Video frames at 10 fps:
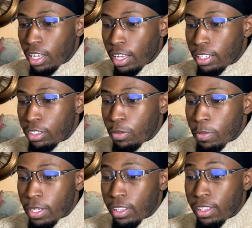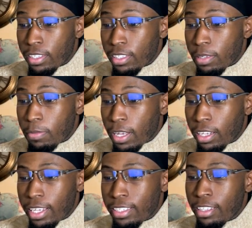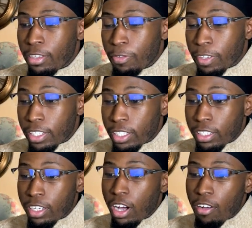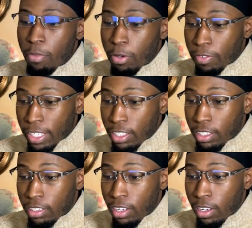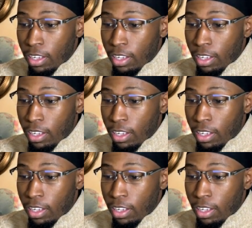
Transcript: And to me, this email is the definition of perfection.